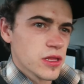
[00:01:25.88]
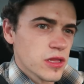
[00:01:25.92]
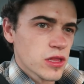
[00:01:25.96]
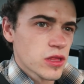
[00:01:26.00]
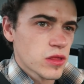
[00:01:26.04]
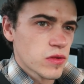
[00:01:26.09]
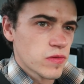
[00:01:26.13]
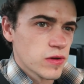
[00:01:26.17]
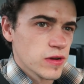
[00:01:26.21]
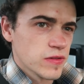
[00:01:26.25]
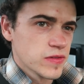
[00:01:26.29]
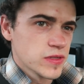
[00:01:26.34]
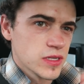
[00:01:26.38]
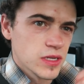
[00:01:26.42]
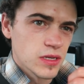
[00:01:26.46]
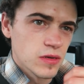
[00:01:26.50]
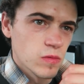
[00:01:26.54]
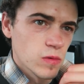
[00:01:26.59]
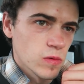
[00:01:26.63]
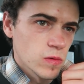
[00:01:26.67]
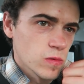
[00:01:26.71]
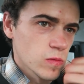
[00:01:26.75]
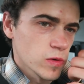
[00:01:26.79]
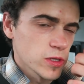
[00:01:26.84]
other thrifts
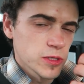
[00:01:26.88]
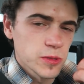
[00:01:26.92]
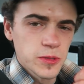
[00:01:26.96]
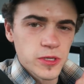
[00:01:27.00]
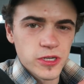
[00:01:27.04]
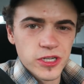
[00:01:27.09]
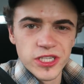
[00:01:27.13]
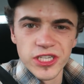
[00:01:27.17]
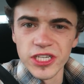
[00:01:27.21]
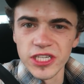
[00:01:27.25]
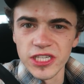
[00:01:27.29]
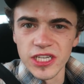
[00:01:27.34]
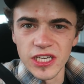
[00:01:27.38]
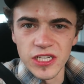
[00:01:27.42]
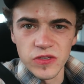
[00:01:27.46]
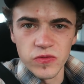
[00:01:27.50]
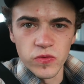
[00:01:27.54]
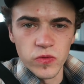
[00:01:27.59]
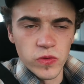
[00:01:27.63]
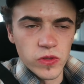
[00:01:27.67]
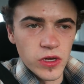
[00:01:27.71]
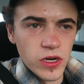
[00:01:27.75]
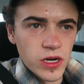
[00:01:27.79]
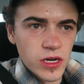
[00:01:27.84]
and wasn't very
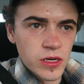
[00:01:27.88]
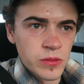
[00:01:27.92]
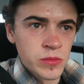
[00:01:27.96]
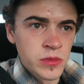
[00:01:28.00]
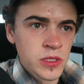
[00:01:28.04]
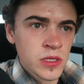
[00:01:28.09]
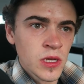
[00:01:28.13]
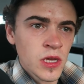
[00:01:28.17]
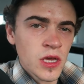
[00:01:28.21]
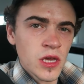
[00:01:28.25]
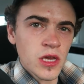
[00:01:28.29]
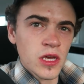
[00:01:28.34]
successful with items.